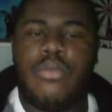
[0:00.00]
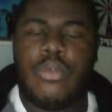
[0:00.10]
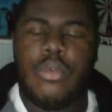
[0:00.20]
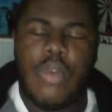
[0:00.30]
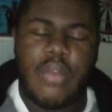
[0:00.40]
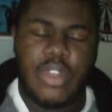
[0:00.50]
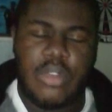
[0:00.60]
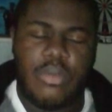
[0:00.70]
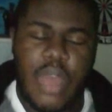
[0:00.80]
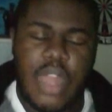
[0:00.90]
We'll have
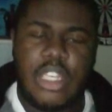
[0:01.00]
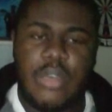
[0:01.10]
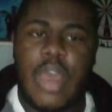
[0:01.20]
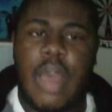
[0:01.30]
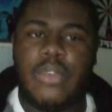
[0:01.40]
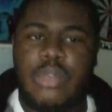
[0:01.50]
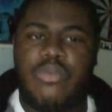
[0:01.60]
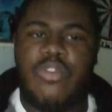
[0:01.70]
to wait and see what happens